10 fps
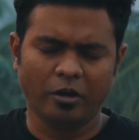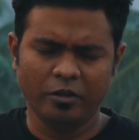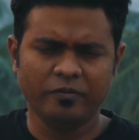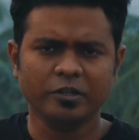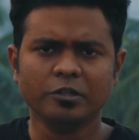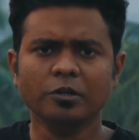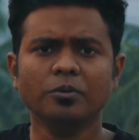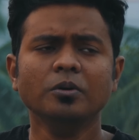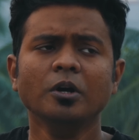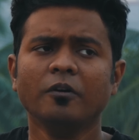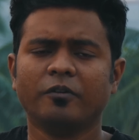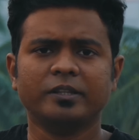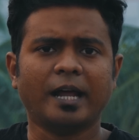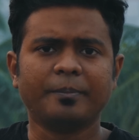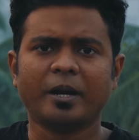or even glue for
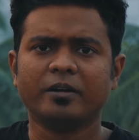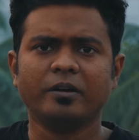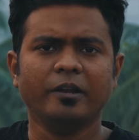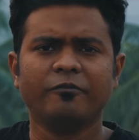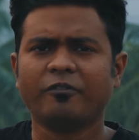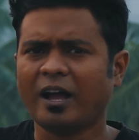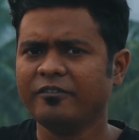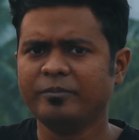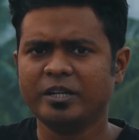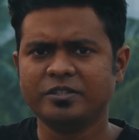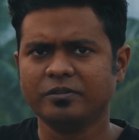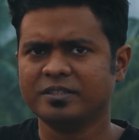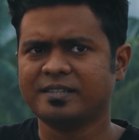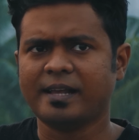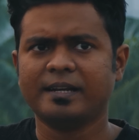that matter. In 5 minutes you
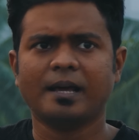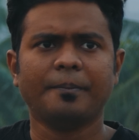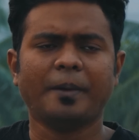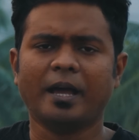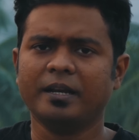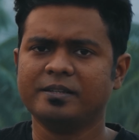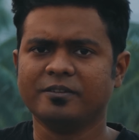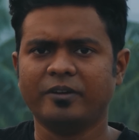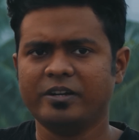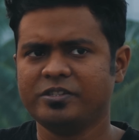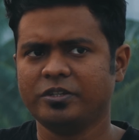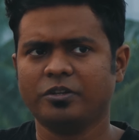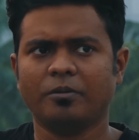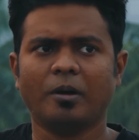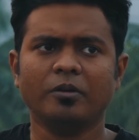can set it up, and it's a very
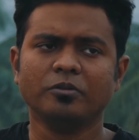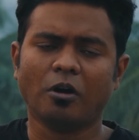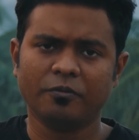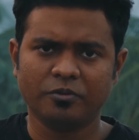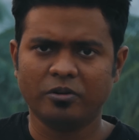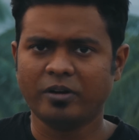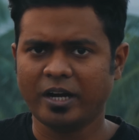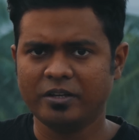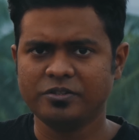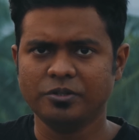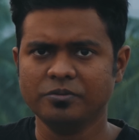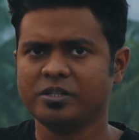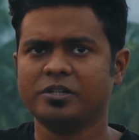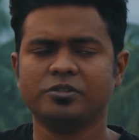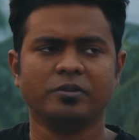secure mount. Off-road riders use
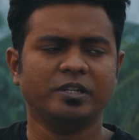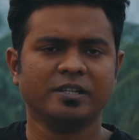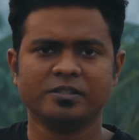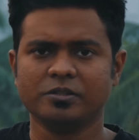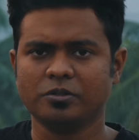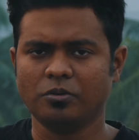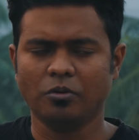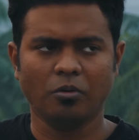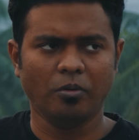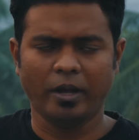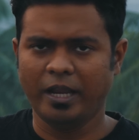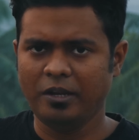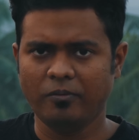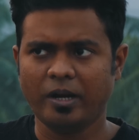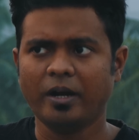it, so it doesn't go
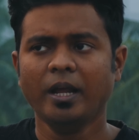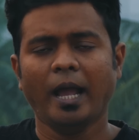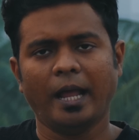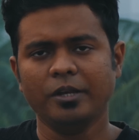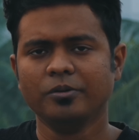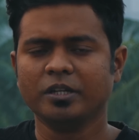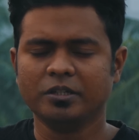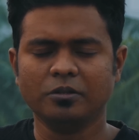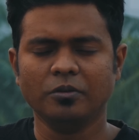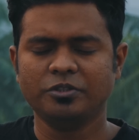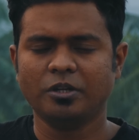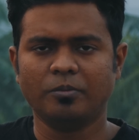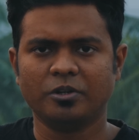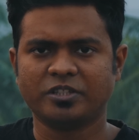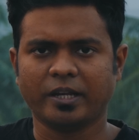anywhere, and you can close your
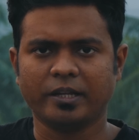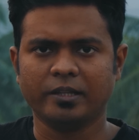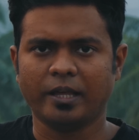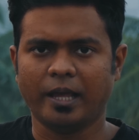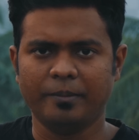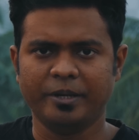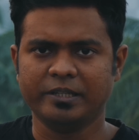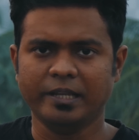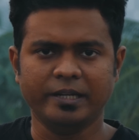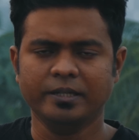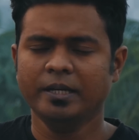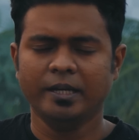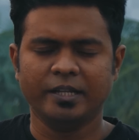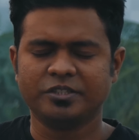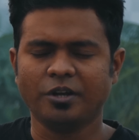motorcycle helmet lid.
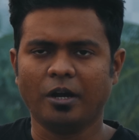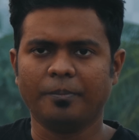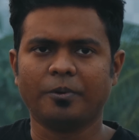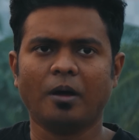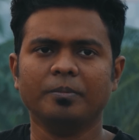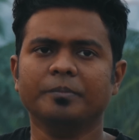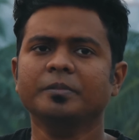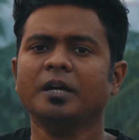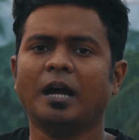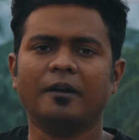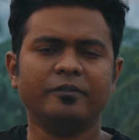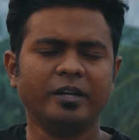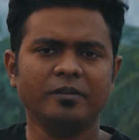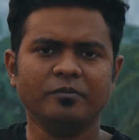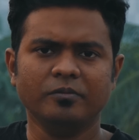It's not a problem. I've
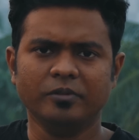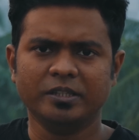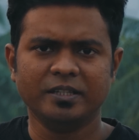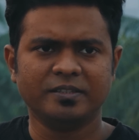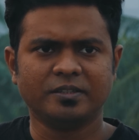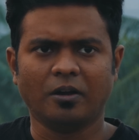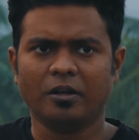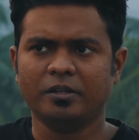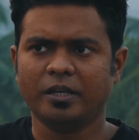ridden with this on